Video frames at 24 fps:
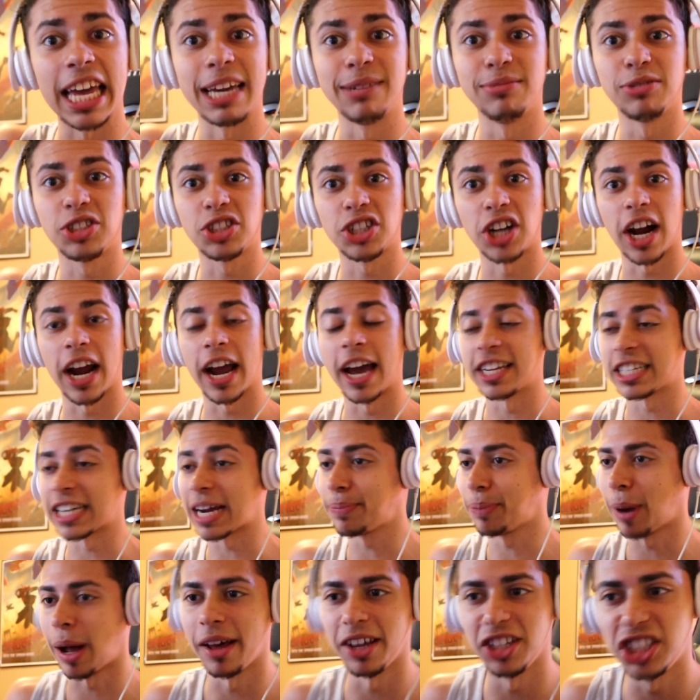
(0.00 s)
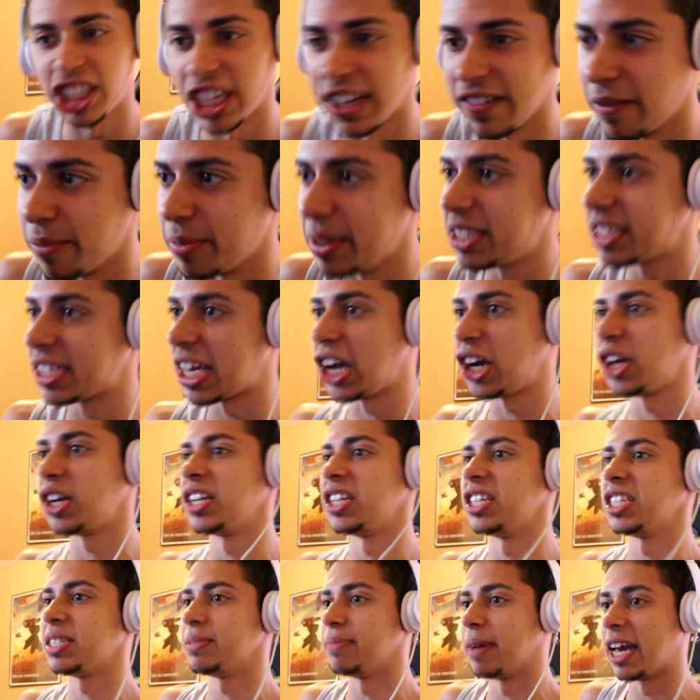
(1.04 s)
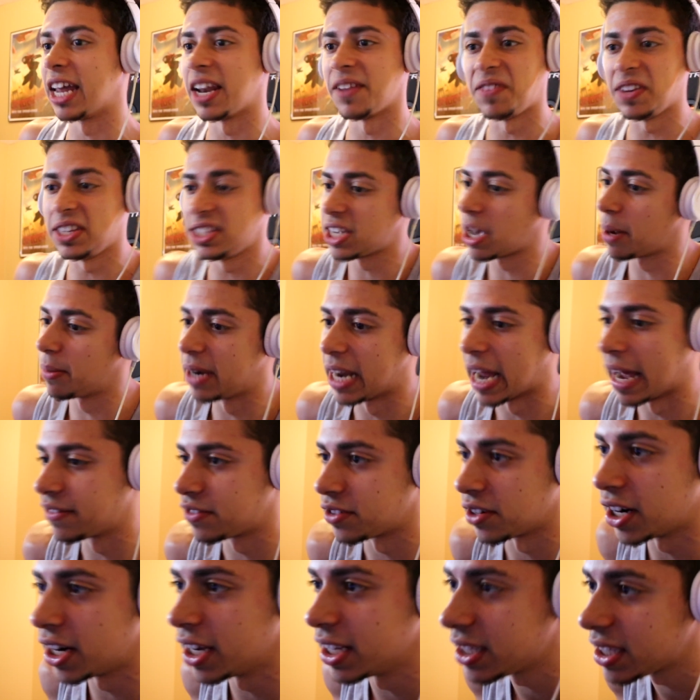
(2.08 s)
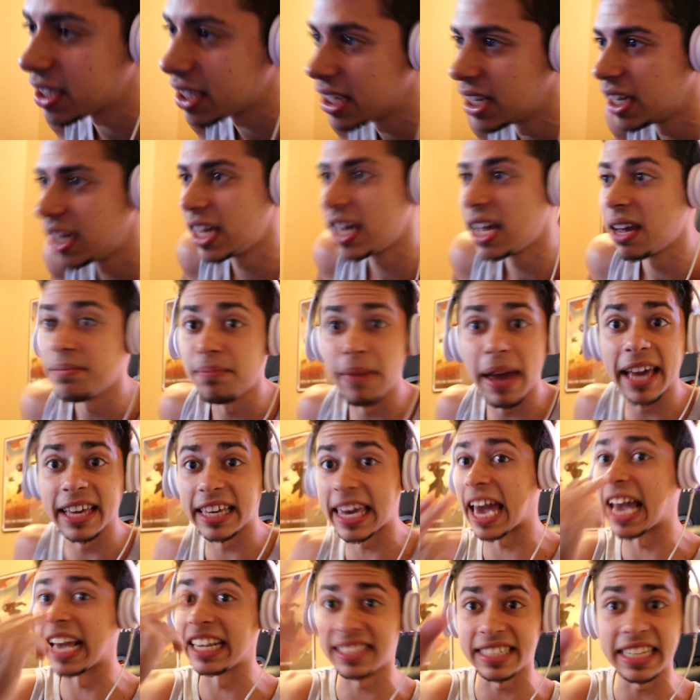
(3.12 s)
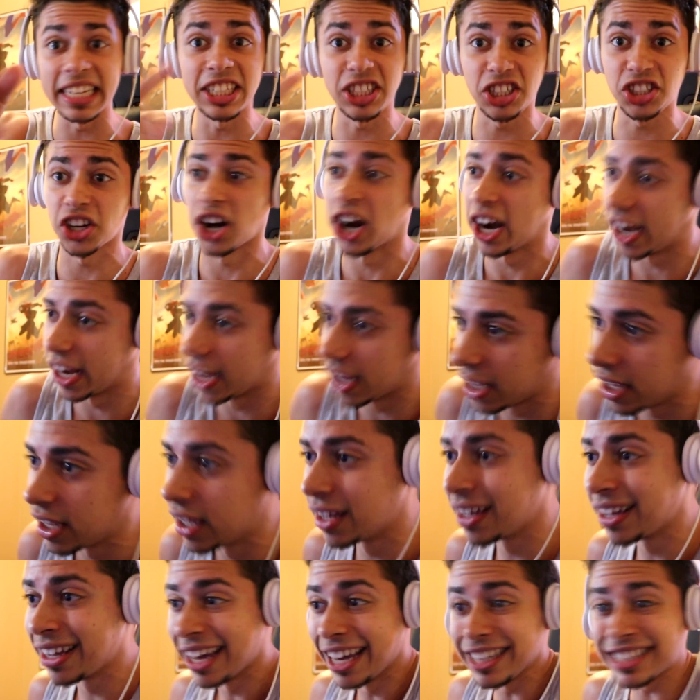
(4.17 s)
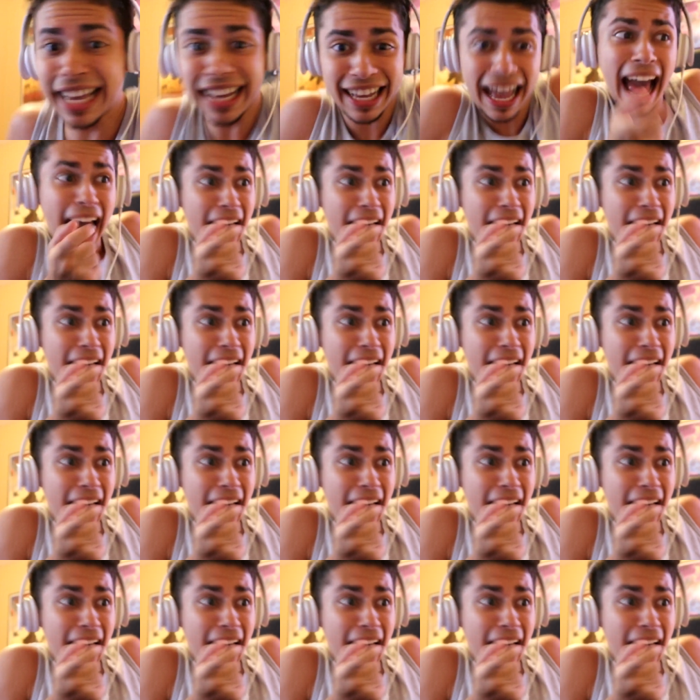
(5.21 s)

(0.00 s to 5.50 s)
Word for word: aim's trash. I probably shouldn't even be scared of this man if he's coming after us. Man can't see straight. He said,